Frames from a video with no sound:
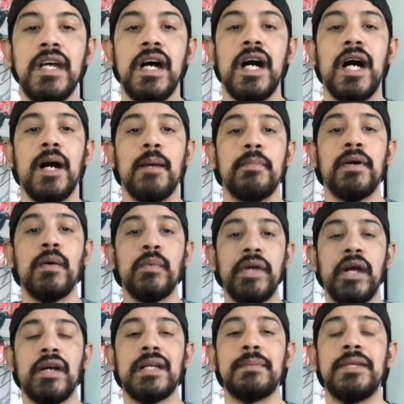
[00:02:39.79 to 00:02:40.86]
but
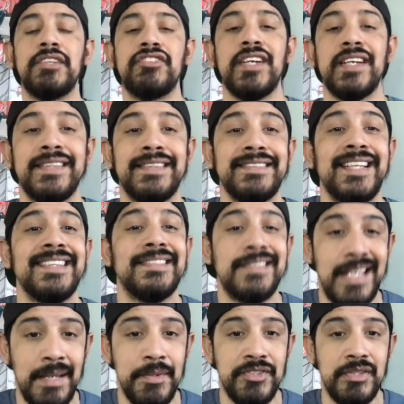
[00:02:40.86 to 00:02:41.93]
we are going to be checking on that
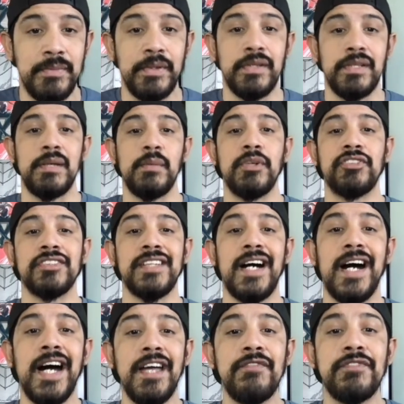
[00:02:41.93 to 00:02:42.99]
damage ability, which is
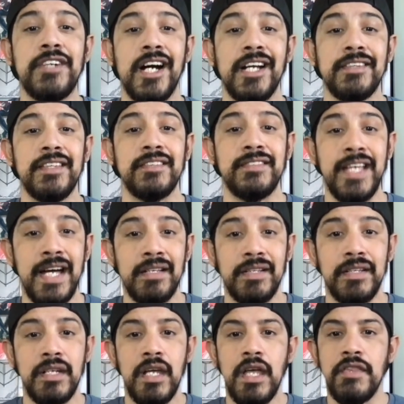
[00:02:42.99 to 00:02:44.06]
I've got the
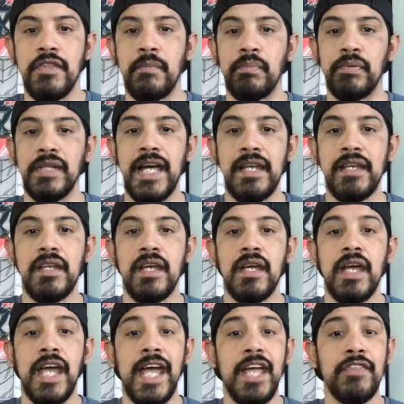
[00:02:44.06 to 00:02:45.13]
talent, the plan,
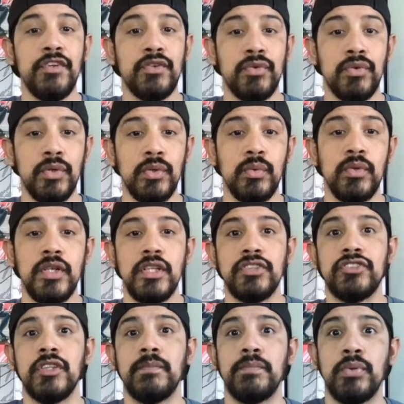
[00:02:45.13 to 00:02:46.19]
and the crew
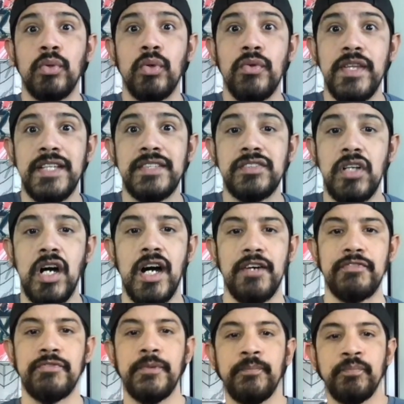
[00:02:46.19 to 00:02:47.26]
to pull this
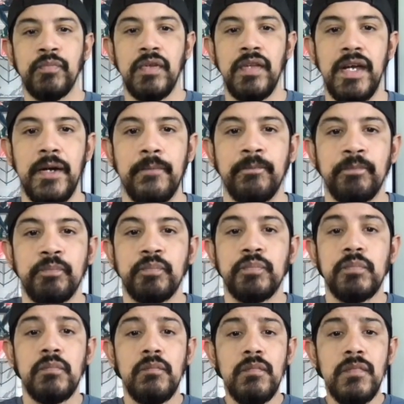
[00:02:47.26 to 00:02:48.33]
off. Now,
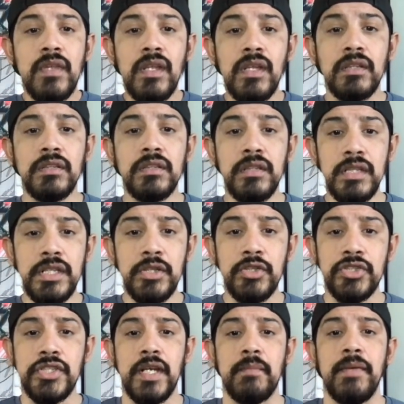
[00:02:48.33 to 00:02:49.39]

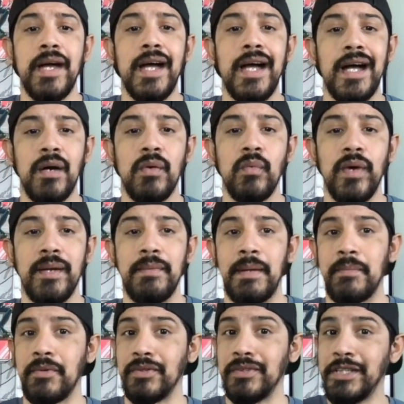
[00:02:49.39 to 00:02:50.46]
leadership, outwit.
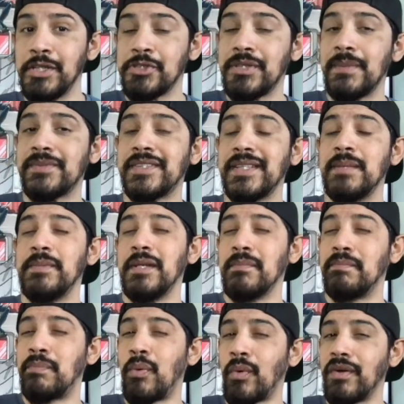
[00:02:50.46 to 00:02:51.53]
Remember, leadership is going to be
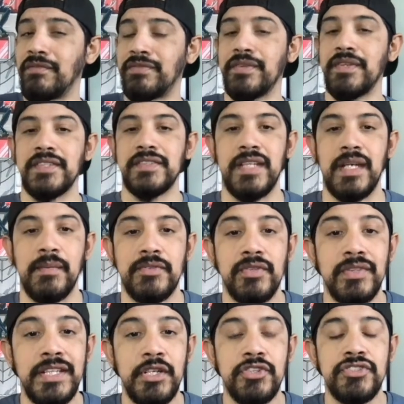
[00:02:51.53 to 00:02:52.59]
important for this team. So
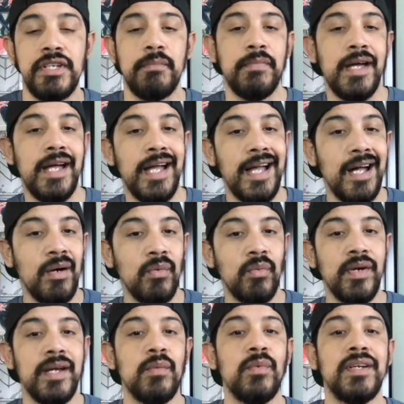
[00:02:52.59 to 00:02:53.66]
leadership,
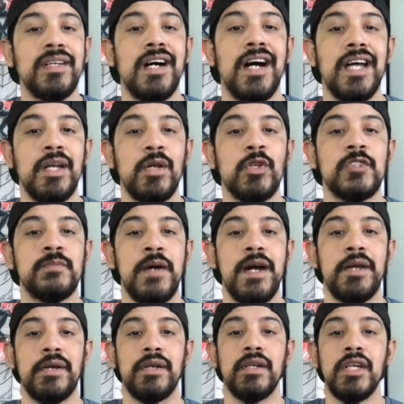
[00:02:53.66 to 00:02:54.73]
outwit. When Iron
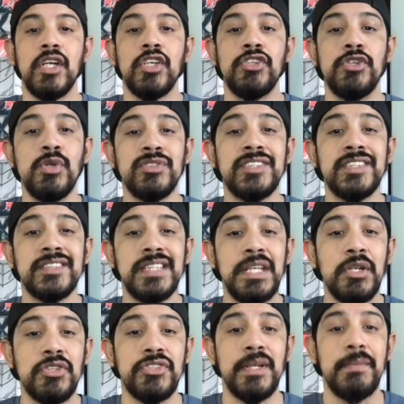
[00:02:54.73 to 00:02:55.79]
Spider uses
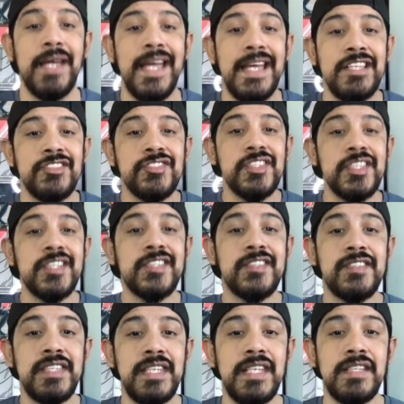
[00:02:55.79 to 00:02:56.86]
leadership and
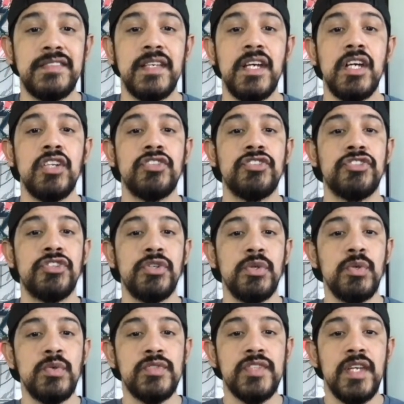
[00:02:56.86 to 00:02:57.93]
succeeds,
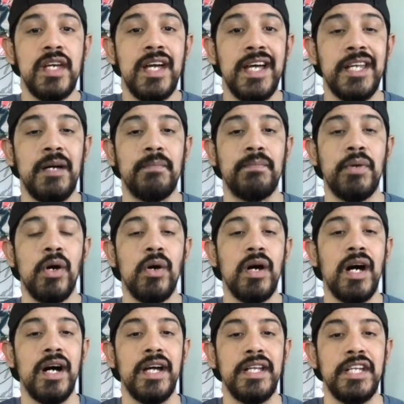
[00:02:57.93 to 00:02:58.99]
choose an
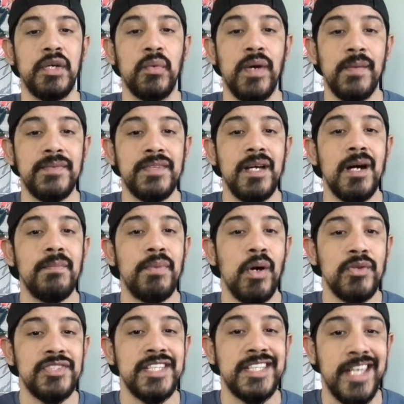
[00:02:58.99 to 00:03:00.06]
equipped
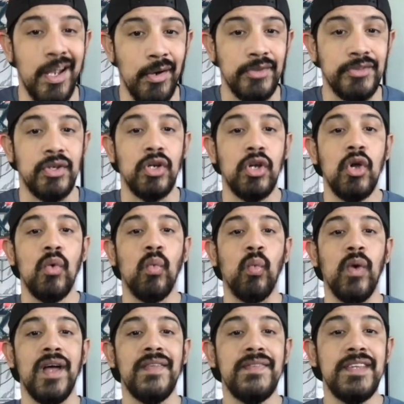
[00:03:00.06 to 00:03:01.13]
opposing character.
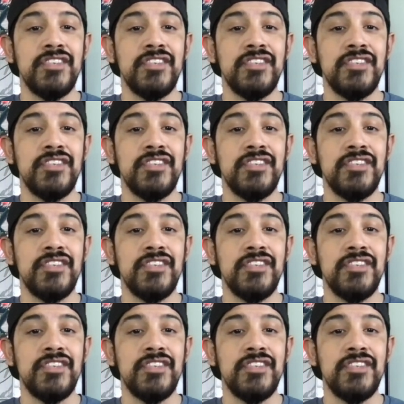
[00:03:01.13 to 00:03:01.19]
When the